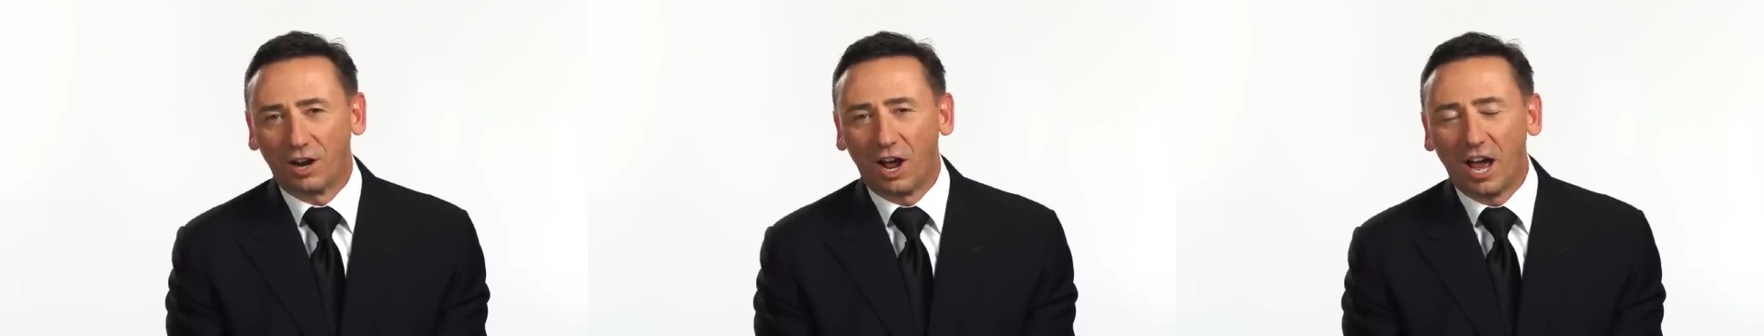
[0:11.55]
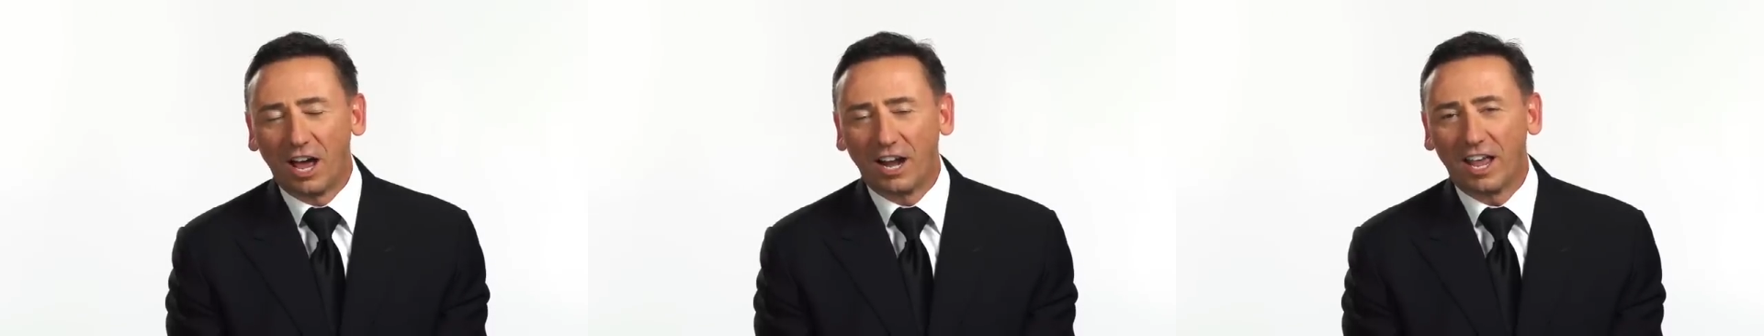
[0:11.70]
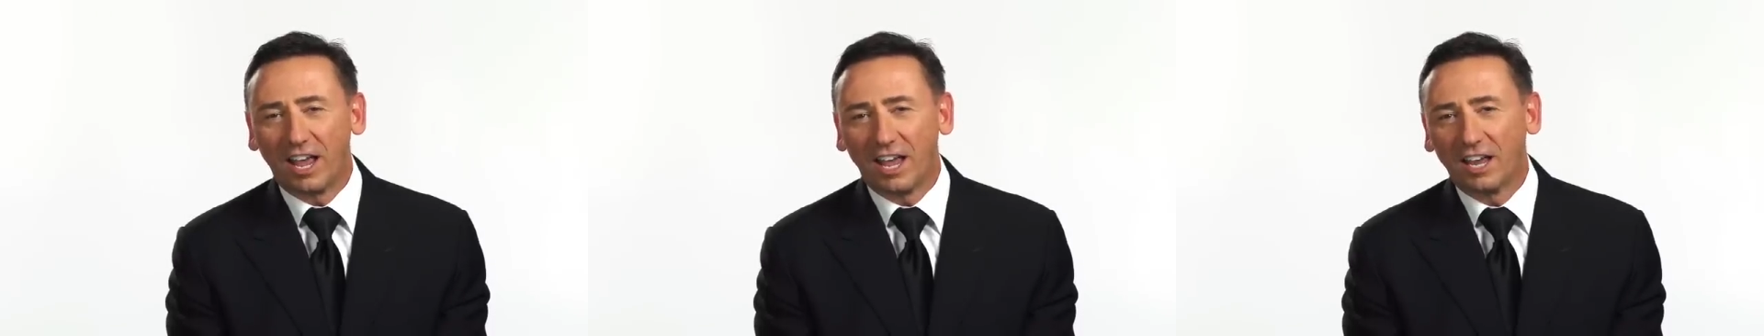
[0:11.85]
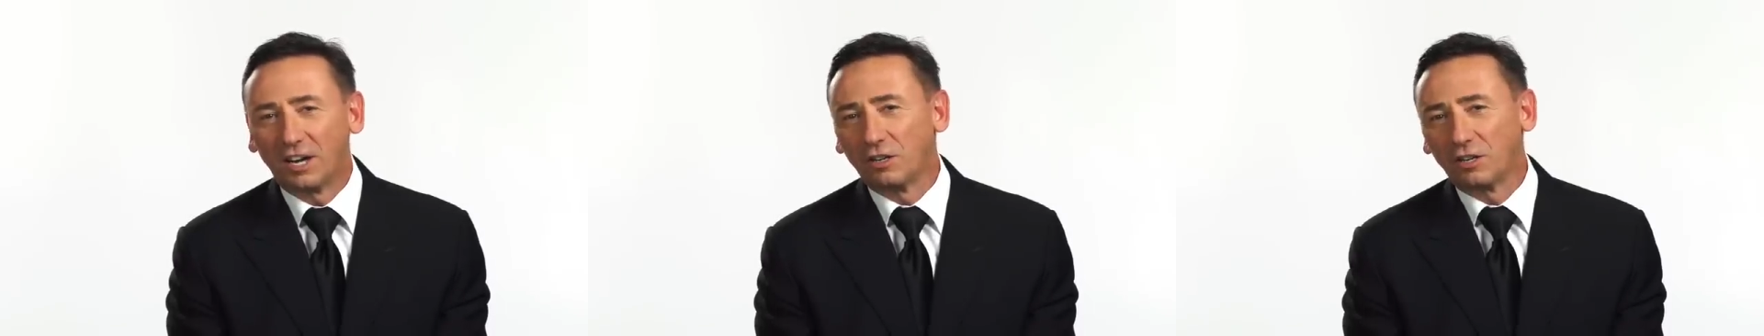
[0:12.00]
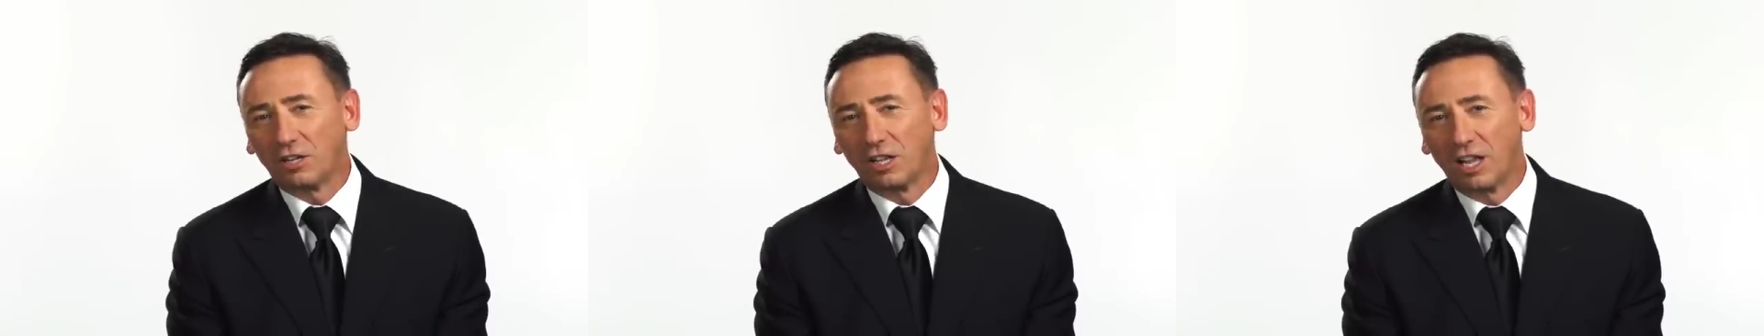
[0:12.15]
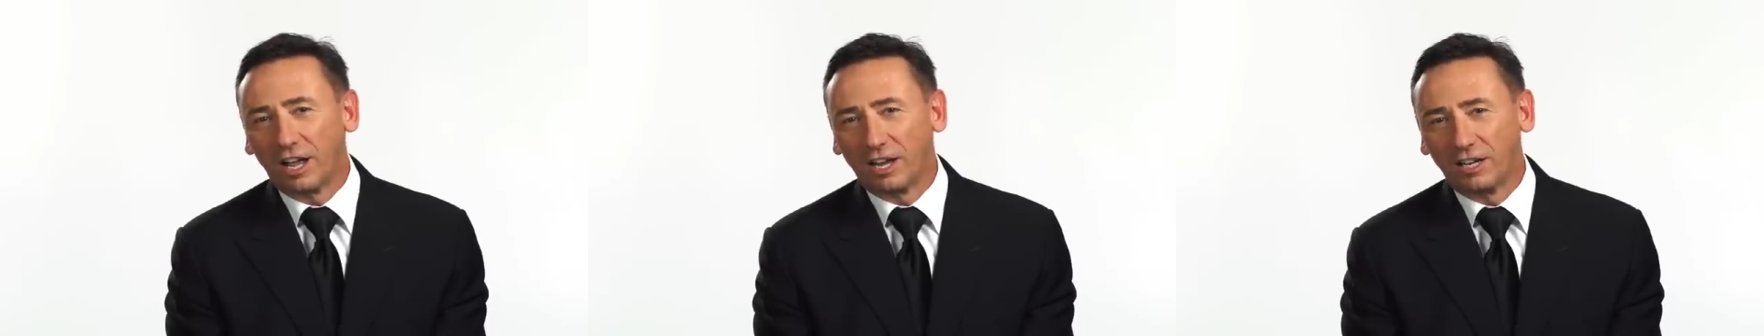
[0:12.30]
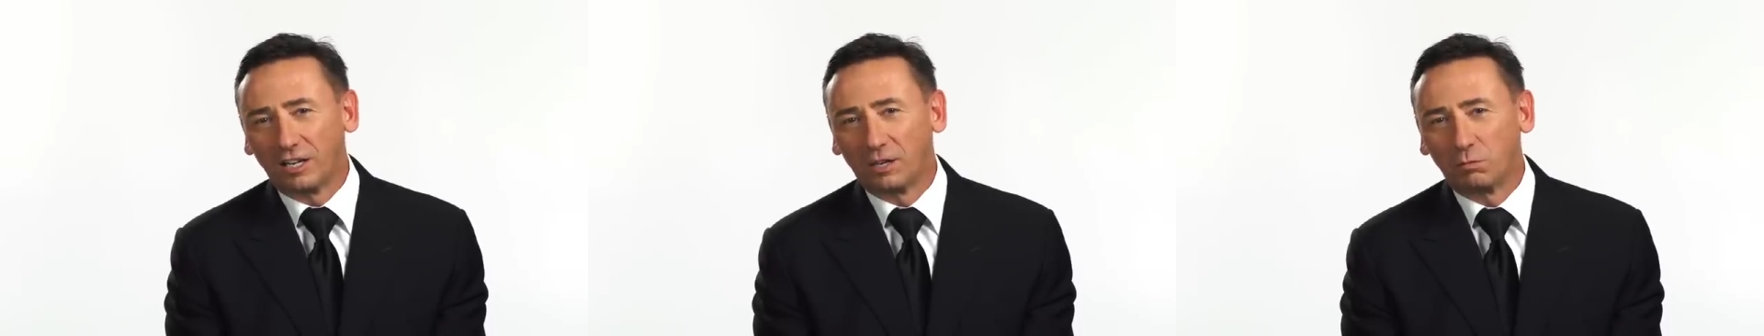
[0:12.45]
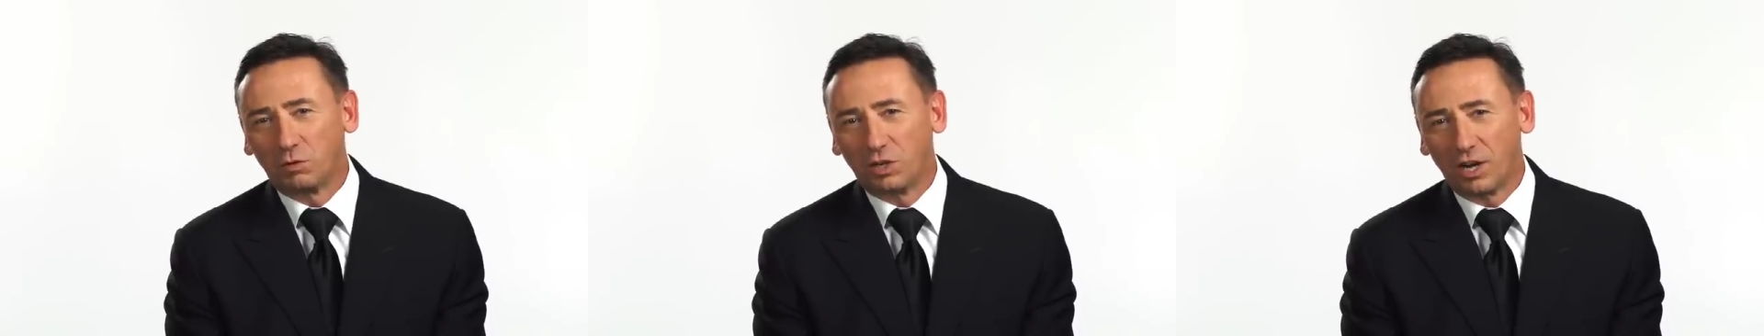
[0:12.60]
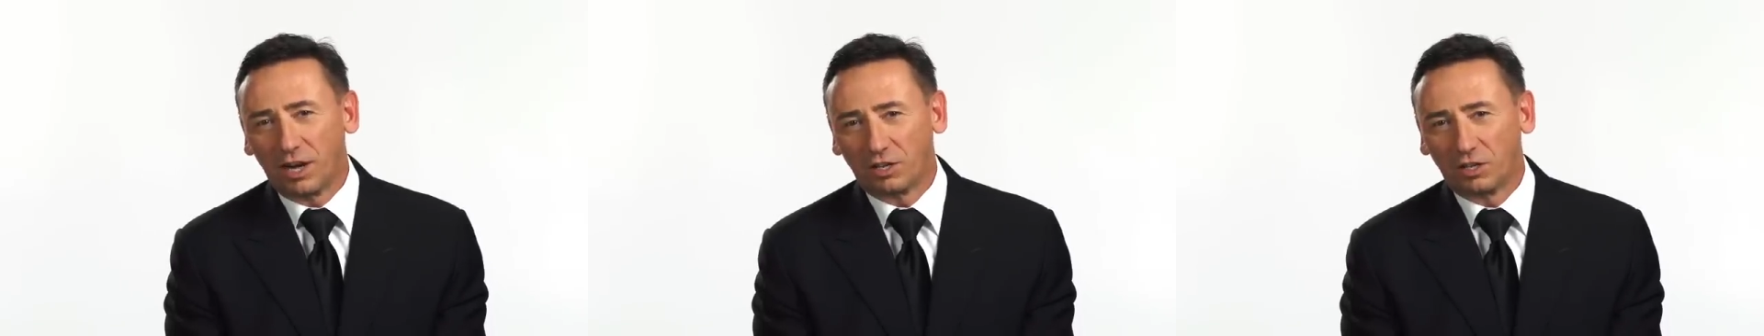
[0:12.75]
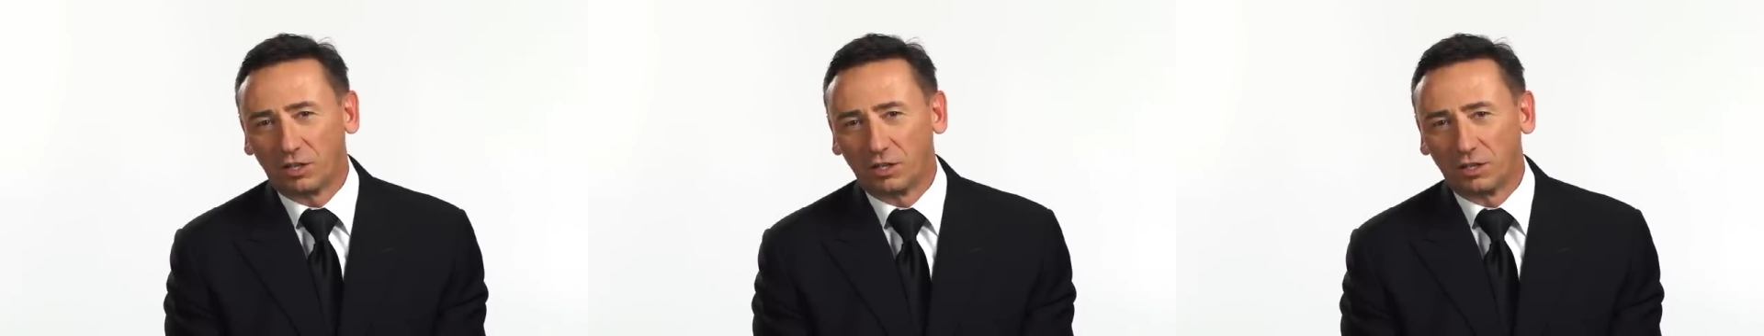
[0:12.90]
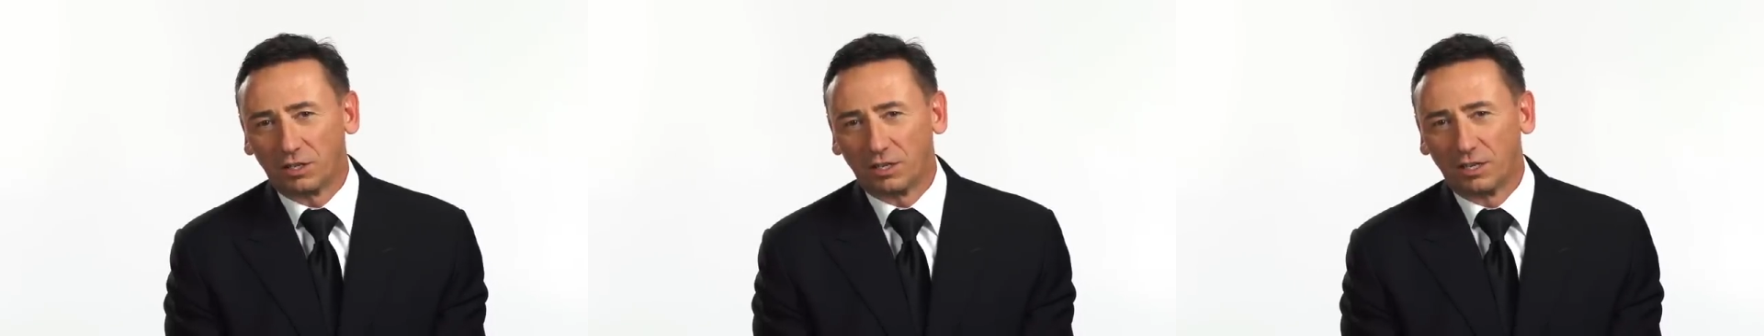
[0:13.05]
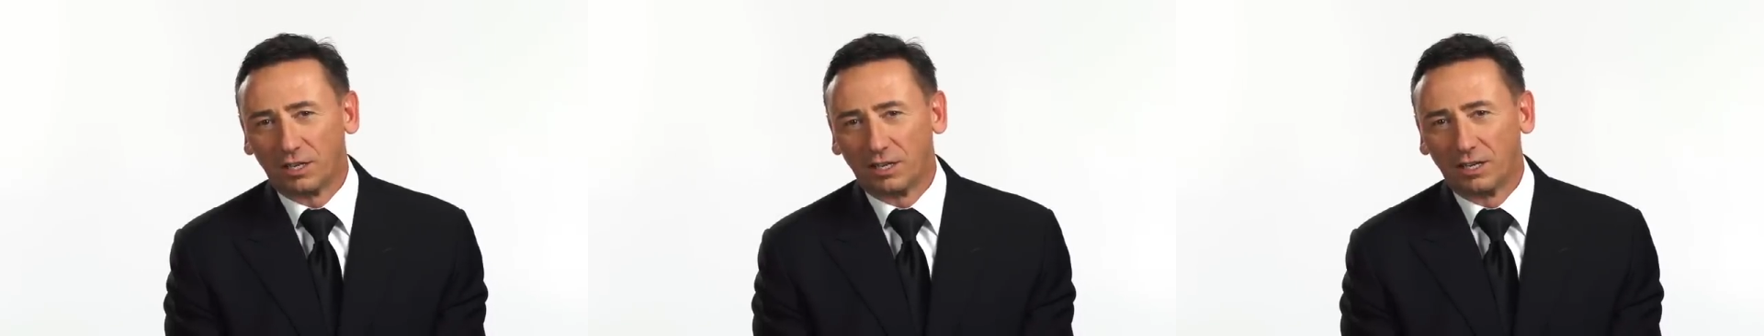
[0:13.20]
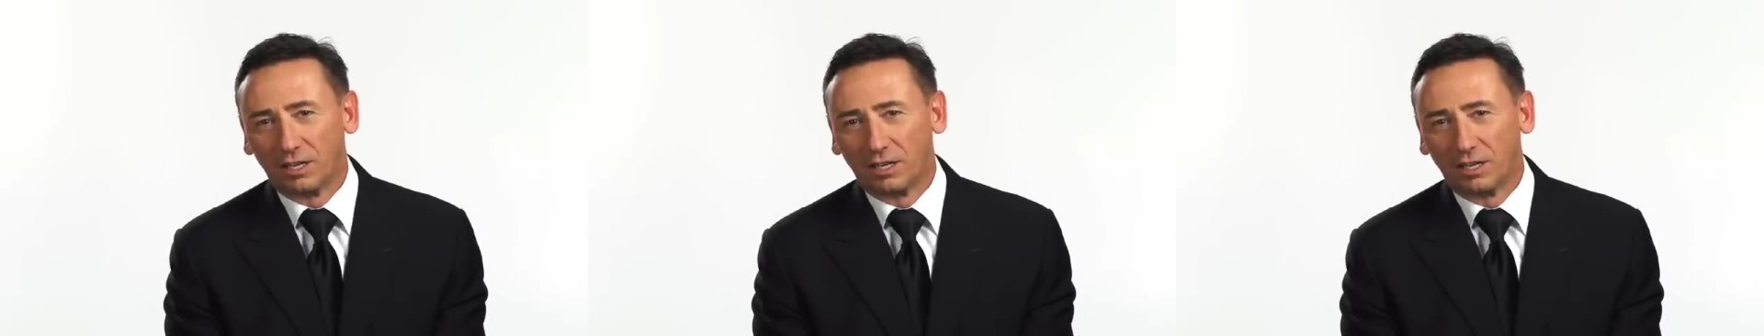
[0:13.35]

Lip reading: how to handle client objections.